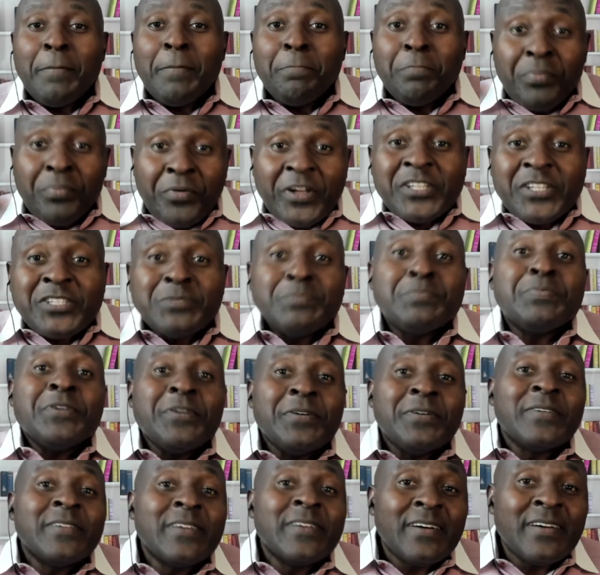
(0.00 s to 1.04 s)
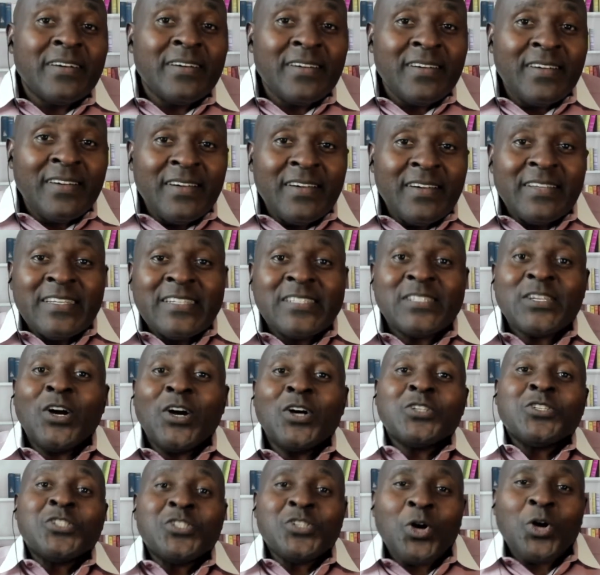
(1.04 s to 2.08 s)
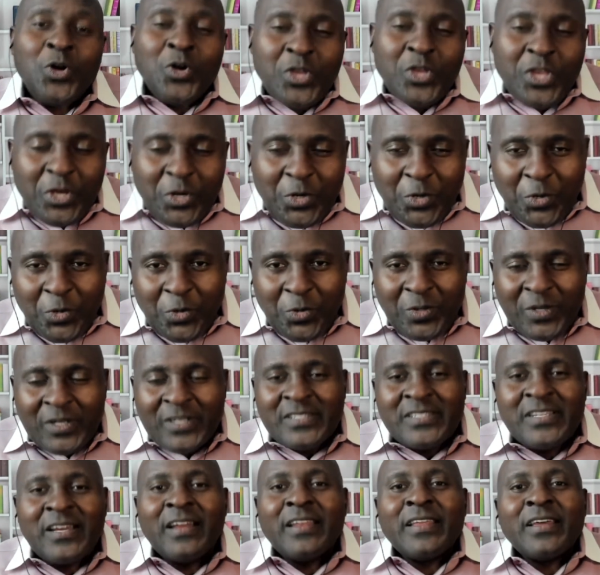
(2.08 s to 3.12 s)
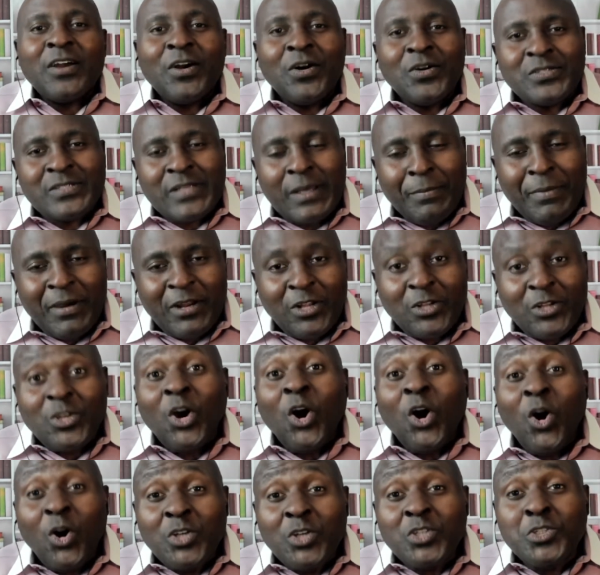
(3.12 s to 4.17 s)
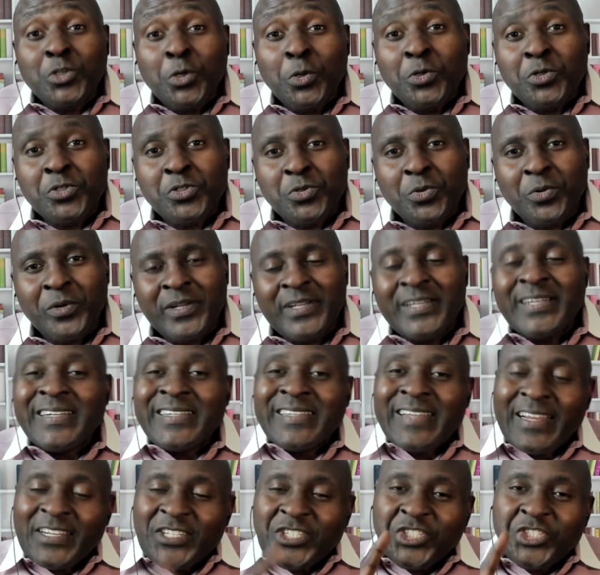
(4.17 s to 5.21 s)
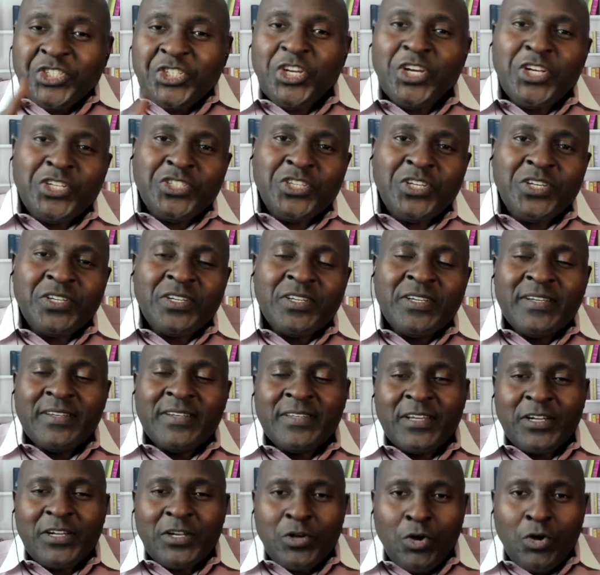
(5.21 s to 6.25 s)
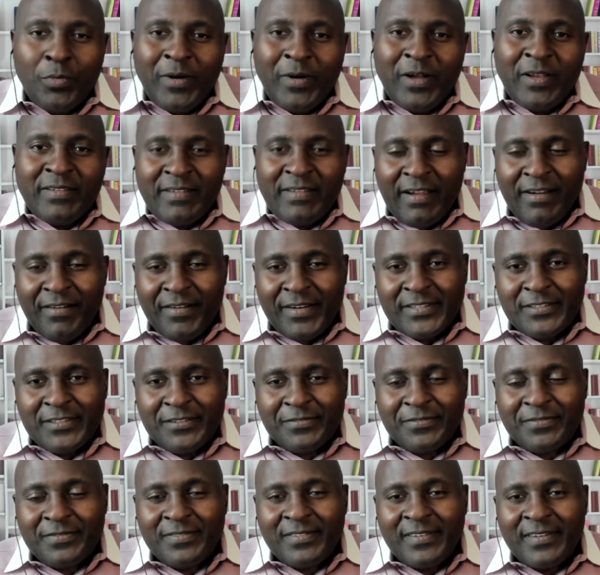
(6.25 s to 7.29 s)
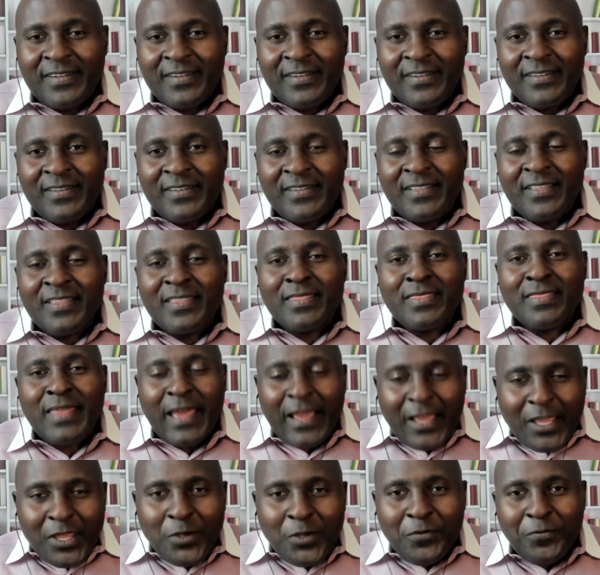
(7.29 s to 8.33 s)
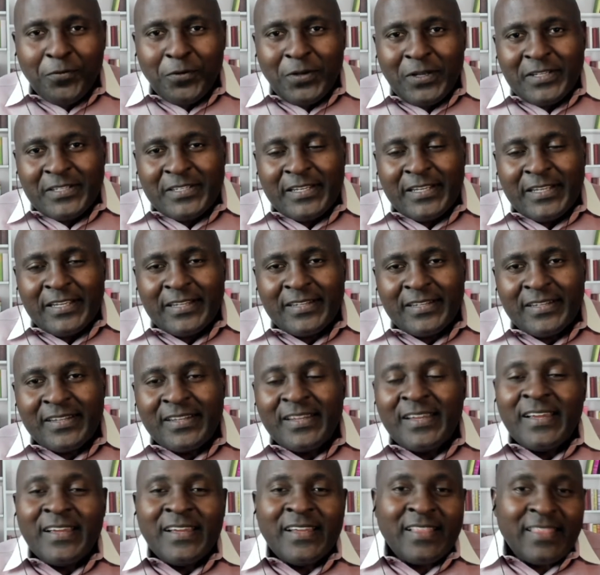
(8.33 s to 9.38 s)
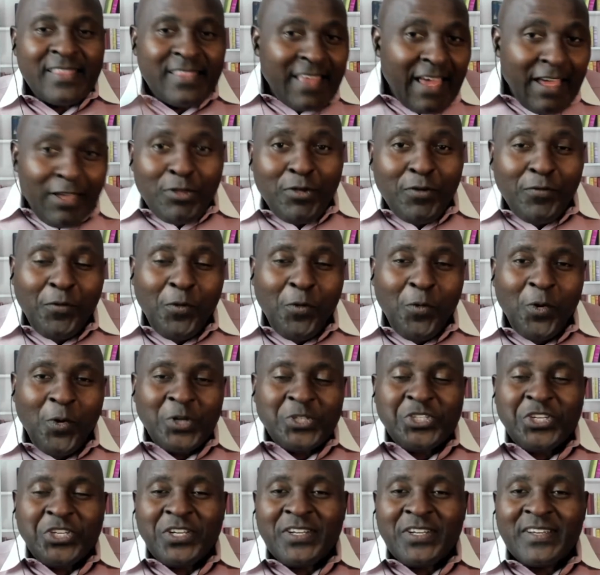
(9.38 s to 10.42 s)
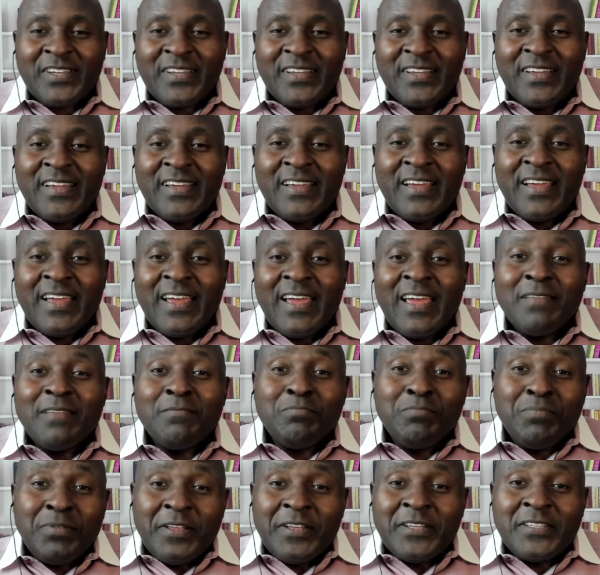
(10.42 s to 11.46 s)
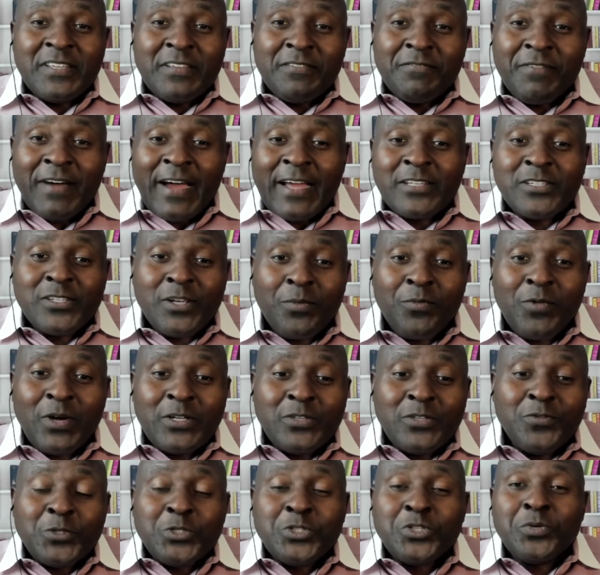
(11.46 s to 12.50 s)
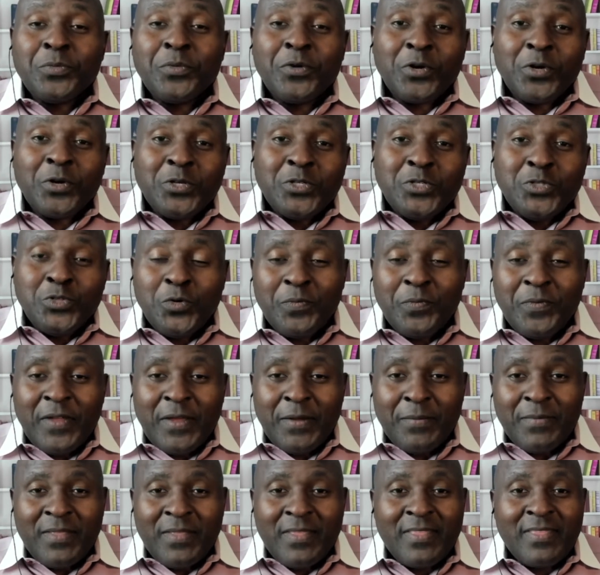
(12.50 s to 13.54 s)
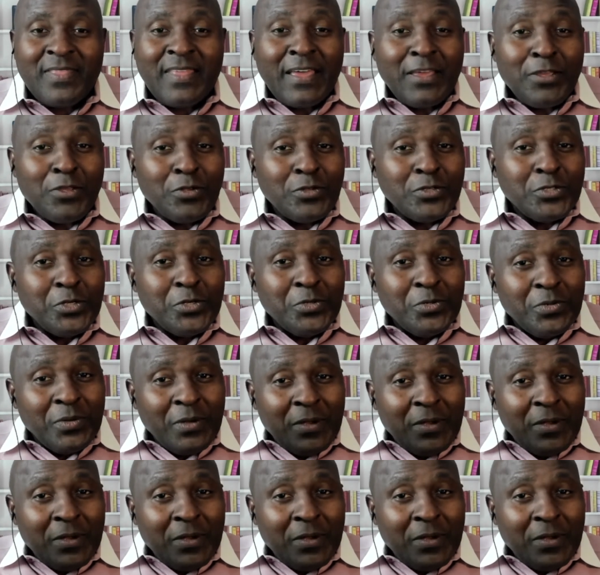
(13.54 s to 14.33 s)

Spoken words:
bridge builder, this unsung hero telling us about an untold story that is changing the global narrative. Thank you for listening. Thank you for watching. And please invite someone for tomorrow 2 p.m. Thank you to you.